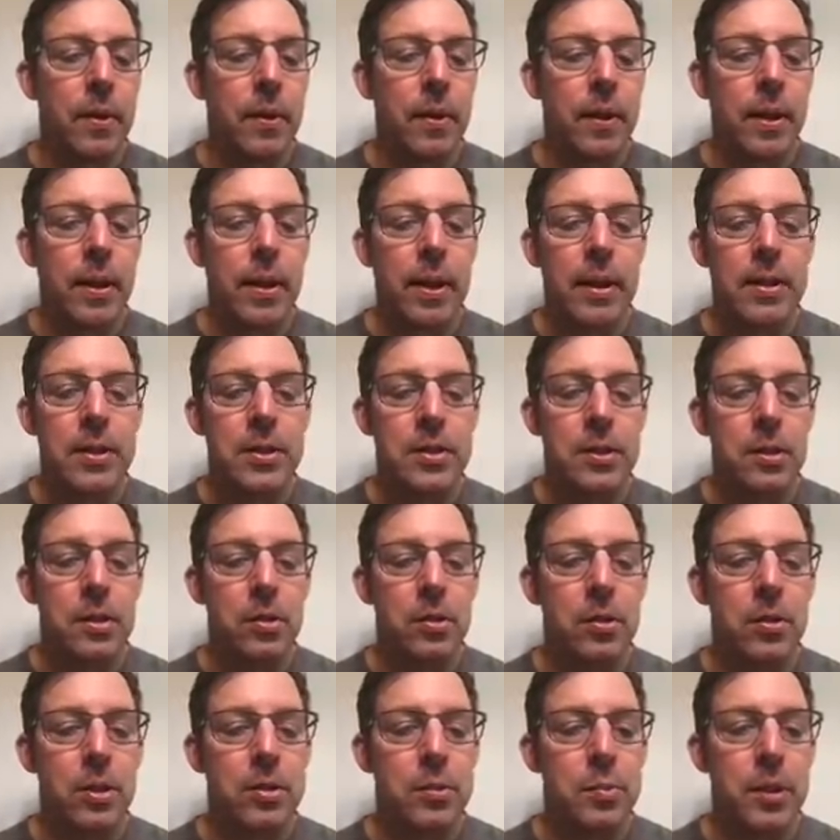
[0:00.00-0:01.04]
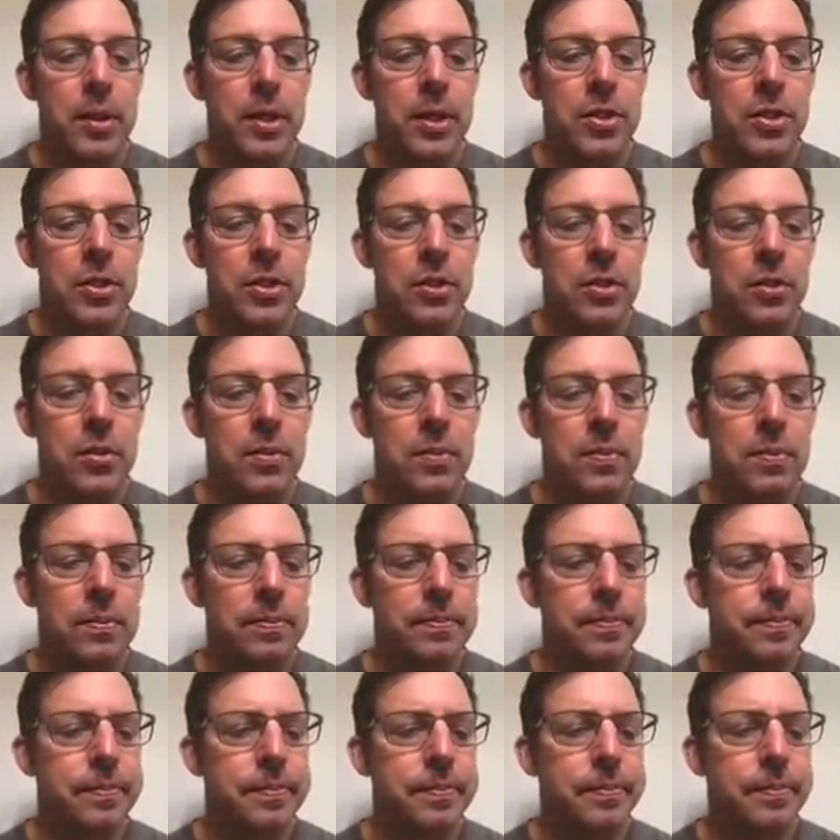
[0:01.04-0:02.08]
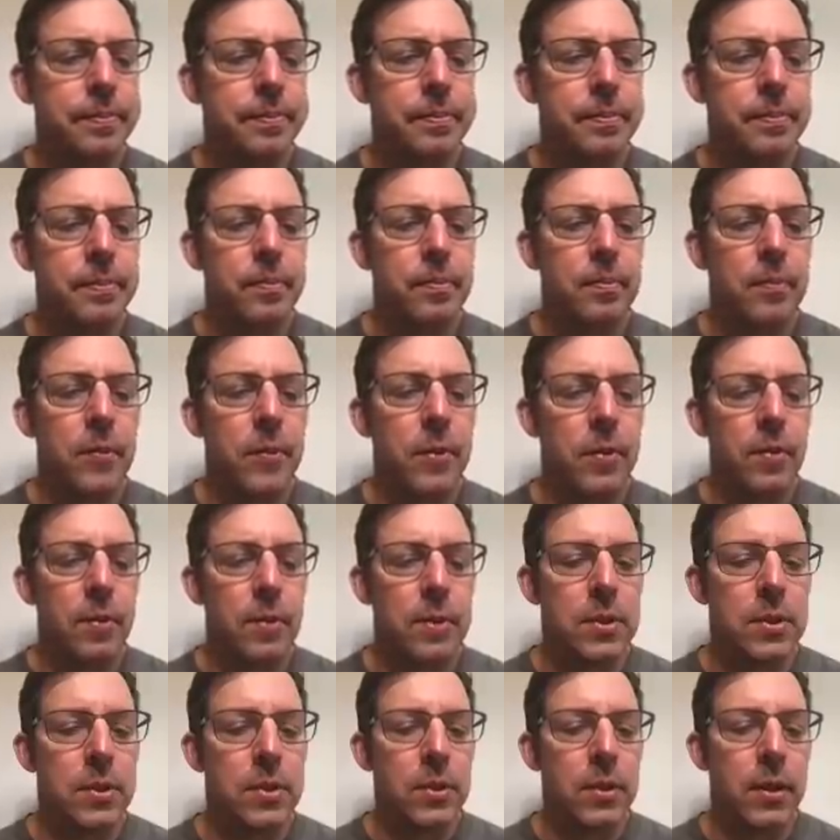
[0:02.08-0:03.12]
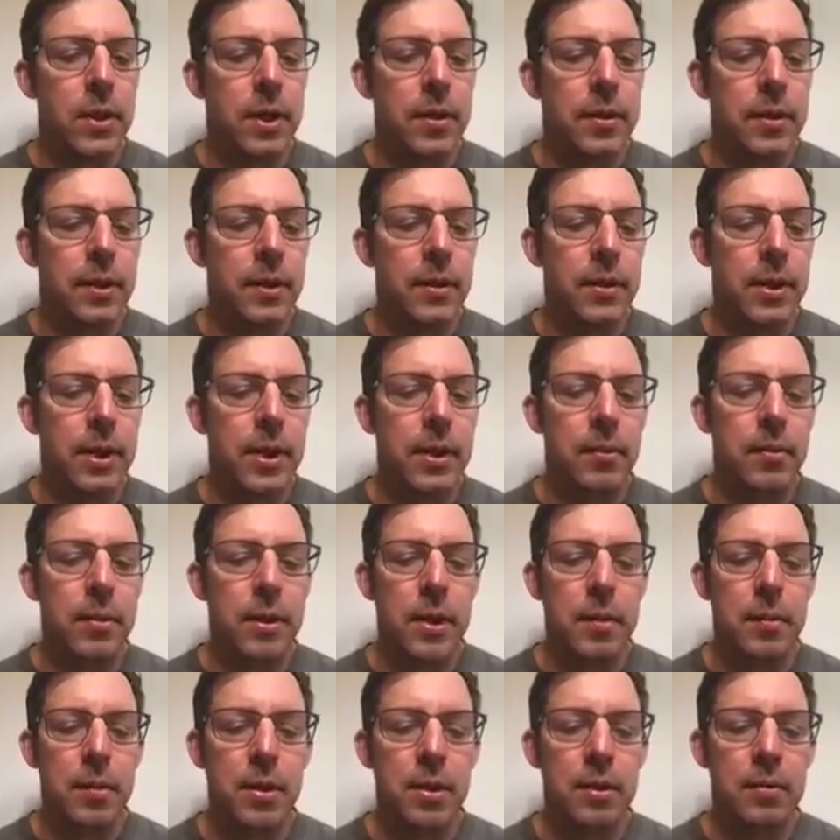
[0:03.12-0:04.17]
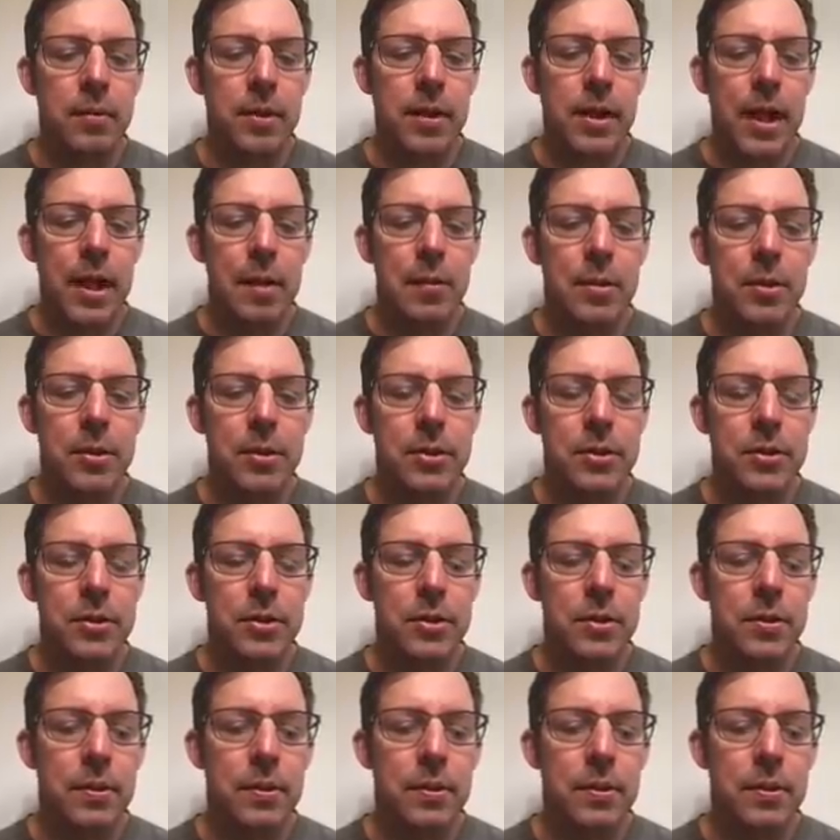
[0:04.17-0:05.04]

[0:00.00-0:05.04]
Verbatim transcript: And that's a little explanation of what's going on there. Okay, we're coming over Kyburz.